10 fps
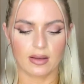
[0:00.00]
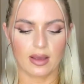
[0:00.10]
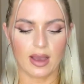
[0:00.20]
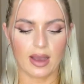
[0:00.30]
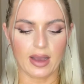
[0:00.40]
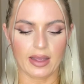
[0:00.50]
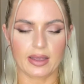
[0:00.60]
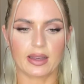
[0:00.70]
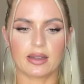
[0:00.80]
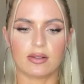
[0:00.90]
eye
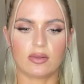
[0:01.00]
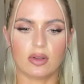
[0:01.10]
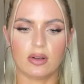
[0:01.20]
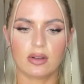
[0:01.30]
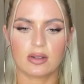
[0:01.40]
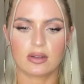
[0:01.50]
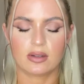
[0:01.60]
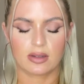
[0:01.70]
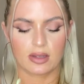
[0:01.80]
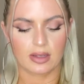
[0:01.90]
kind of look.
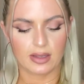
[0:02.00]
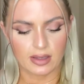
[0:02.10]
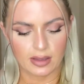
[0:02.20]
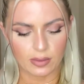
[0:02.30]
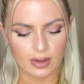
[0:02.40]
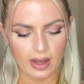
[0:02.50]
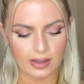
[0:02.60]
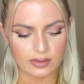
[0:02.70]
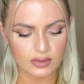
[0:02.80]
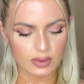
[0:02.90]
It will
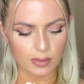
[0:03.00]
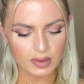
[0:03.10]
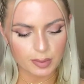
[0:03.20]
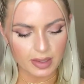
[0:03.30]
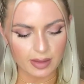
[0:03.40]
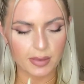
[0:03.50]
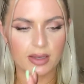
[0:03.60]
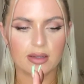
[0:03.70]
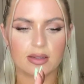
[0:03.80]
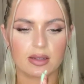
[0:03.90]
add so much
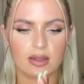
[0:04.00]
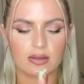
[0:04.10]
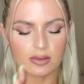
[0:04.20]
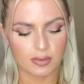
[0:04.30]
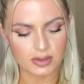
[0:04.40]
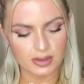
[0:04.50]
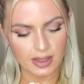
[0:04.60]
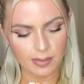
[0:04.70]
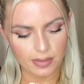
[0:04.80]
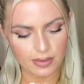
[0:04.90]
pigment and so much
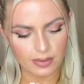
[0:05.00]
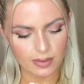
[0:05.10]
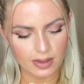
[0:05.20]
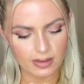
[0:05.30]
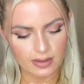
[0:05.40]
depth to it.